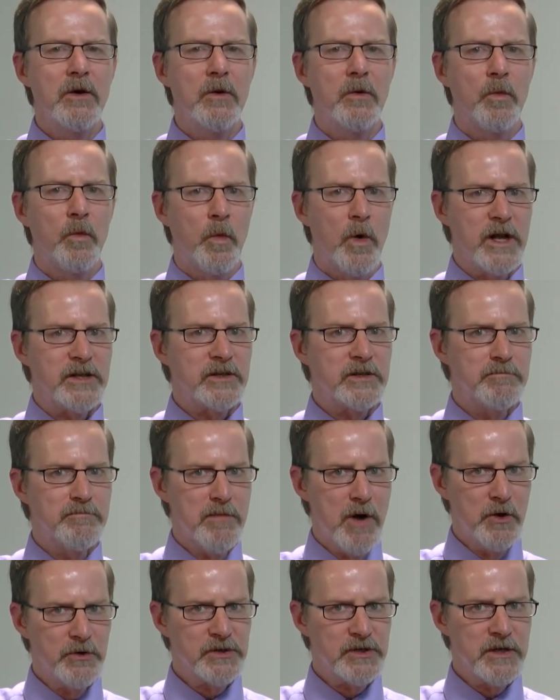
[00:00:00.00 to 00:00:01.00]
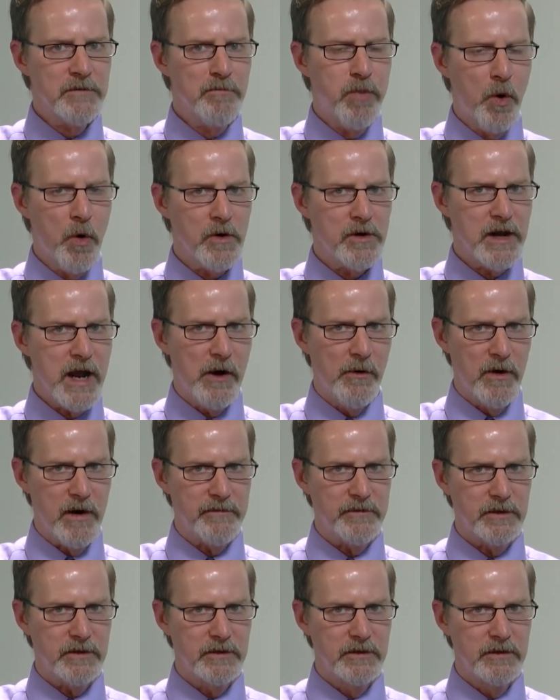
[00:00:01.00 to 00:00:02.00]
What's most important,
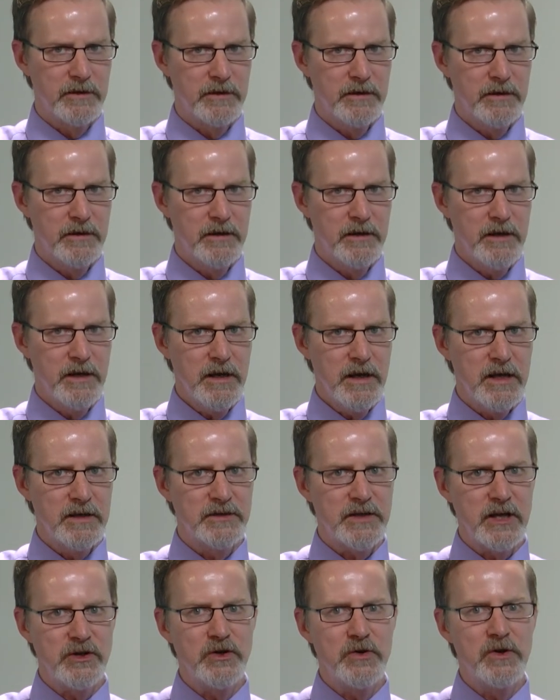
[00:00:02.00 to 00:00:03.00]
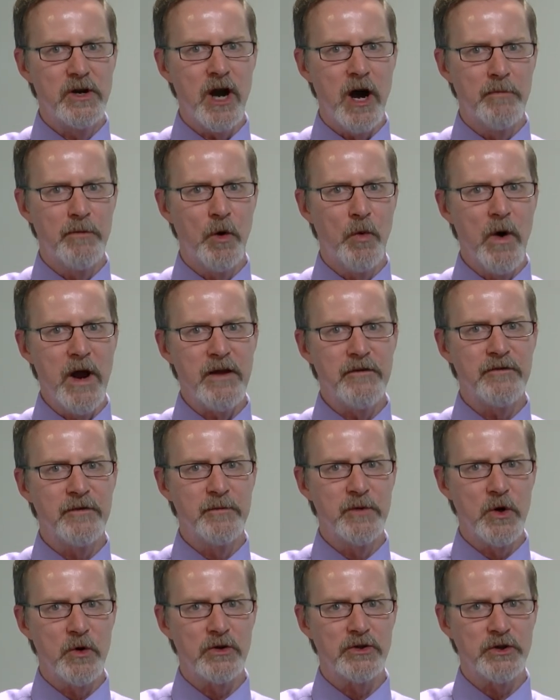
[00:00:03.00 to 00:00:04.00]
however, is that you come away from
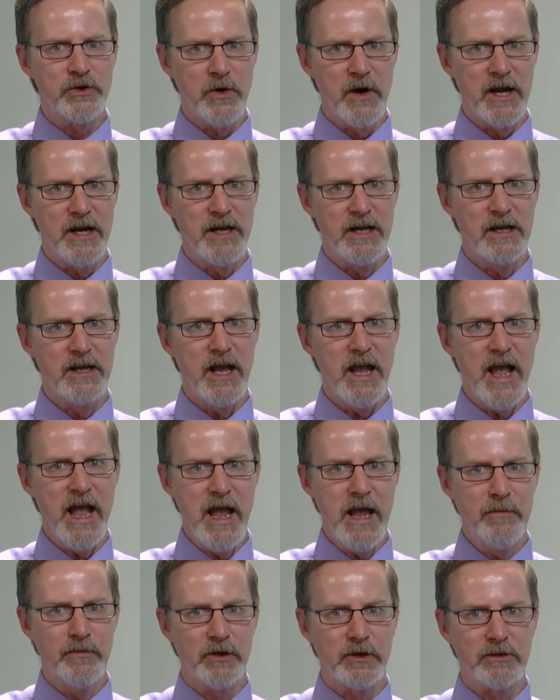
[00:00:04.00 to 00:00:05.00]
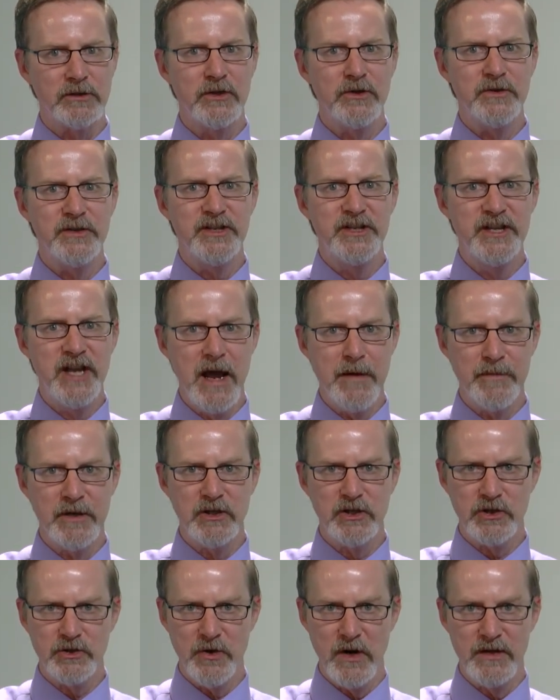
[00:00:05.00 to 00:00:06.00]
your training able to
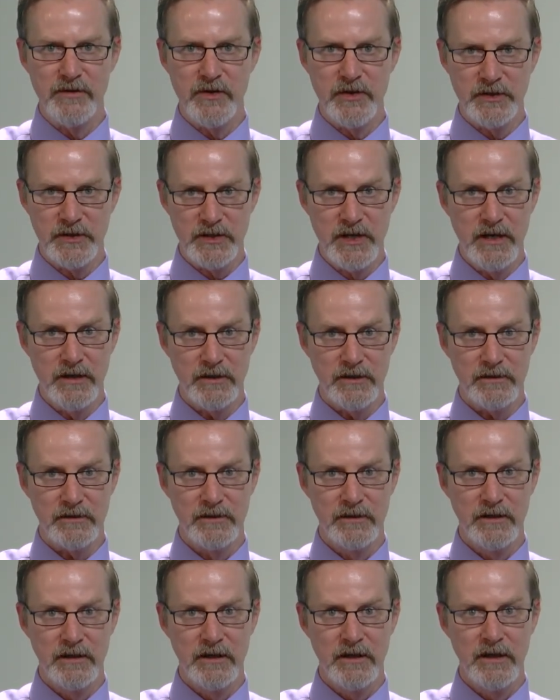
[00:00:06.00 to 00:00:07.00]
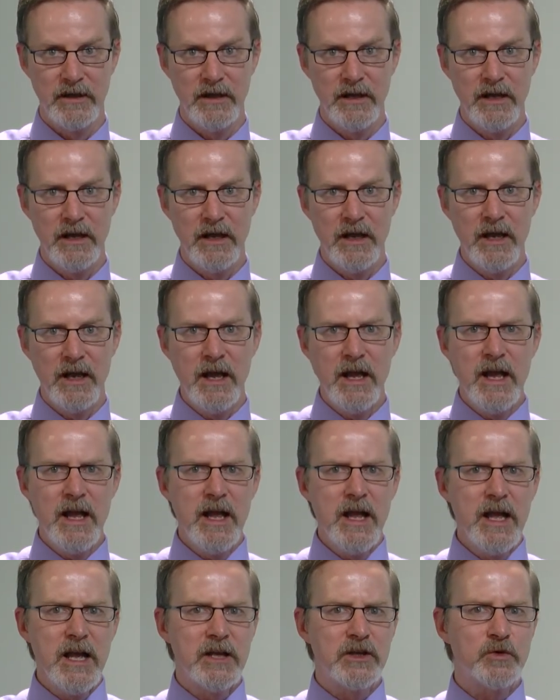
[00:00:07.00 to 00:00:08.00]
demonstrate the skill.
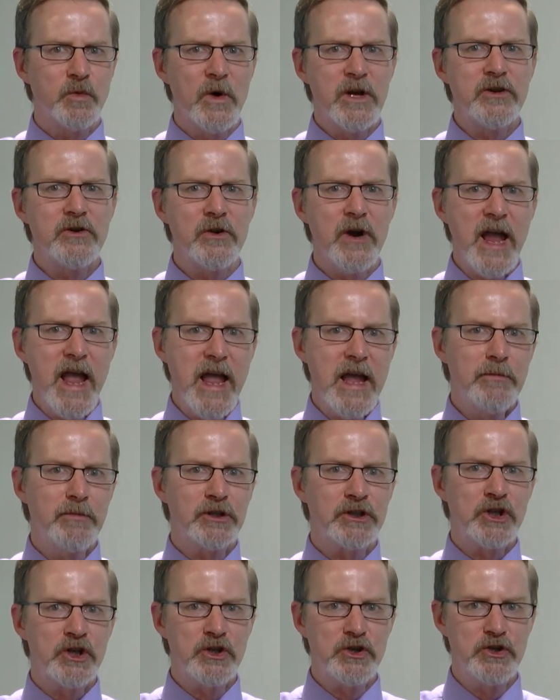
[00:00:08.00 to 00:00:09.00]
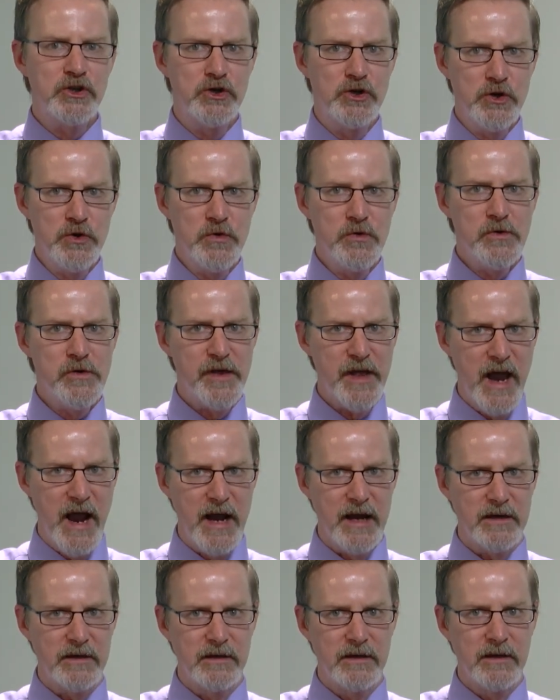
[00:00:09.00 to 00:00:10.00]
It's when you're able to do
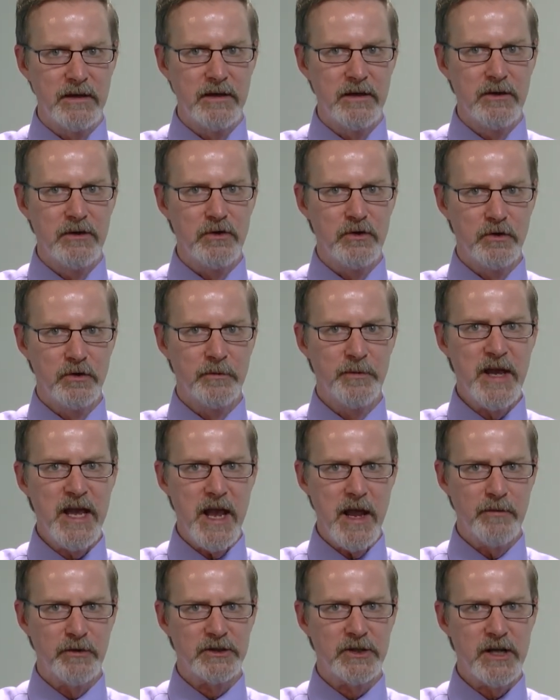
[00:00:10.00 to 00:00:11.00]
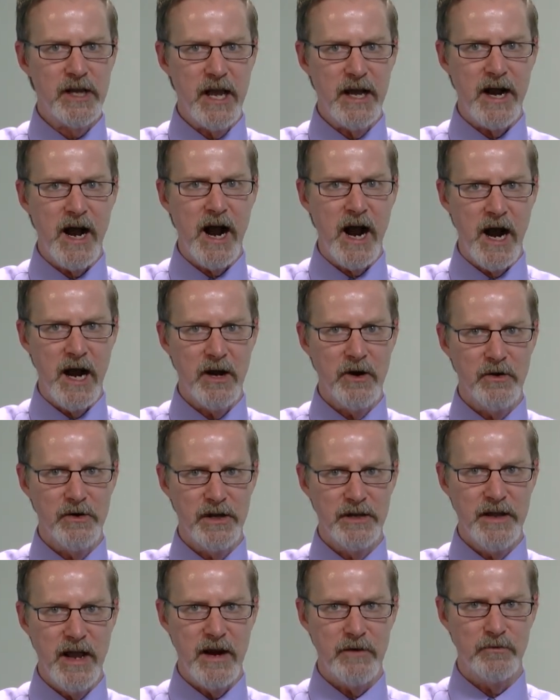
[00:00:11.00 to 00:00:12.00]
that, you'll be able to get hired
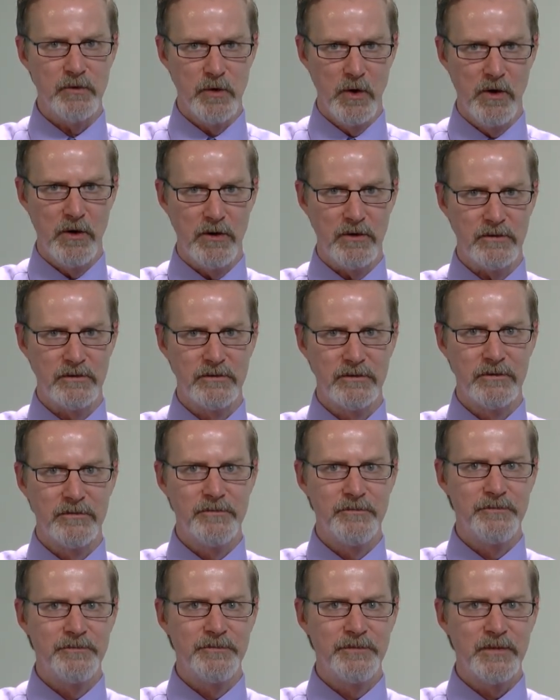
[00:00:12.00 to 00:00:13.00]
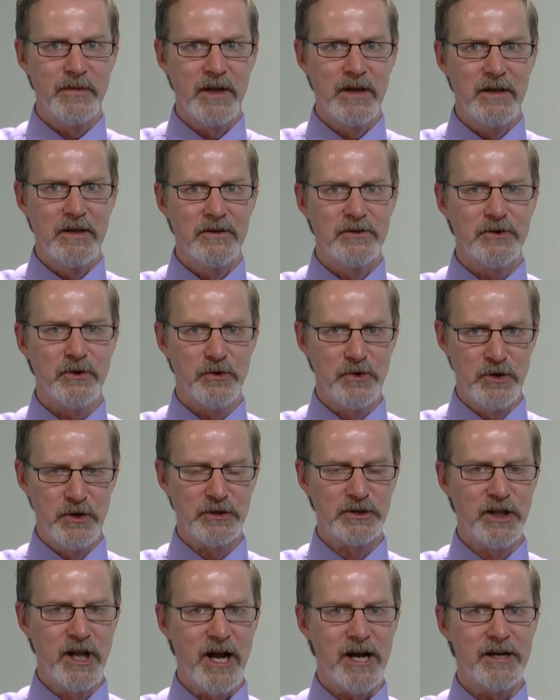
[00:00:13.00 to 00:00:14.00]
in that role. So
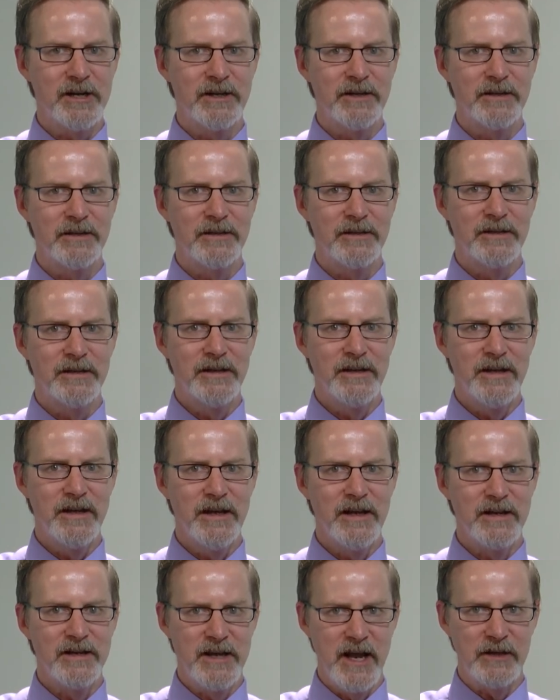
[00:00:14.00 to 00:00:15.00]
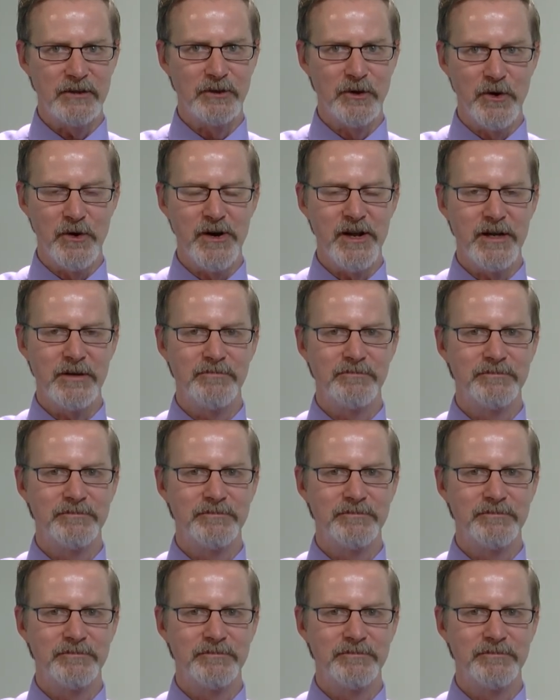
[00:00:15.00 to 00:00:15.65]
good luck and get learning.